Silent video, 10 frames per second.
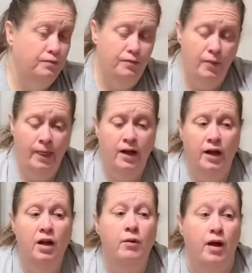
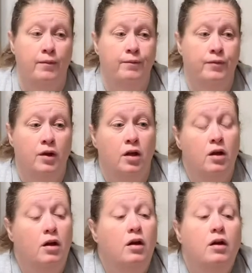Anyway,
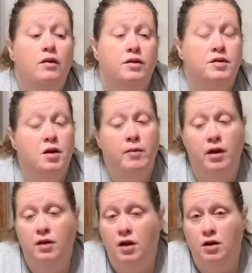there's so many
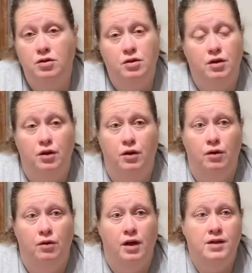things you can do.
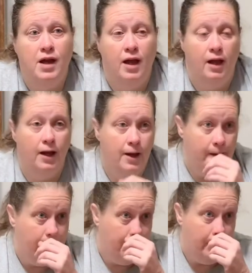I take,
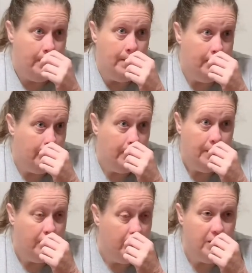I
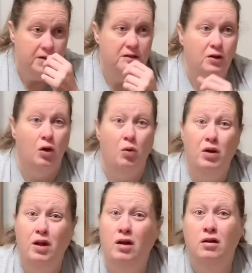think it's
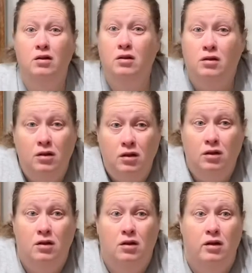Goli
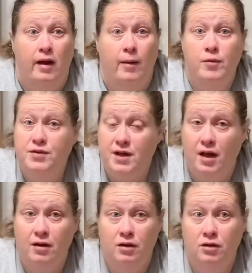apple
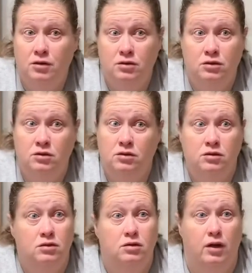cider
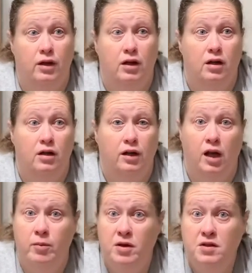
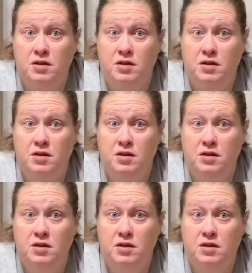gummies.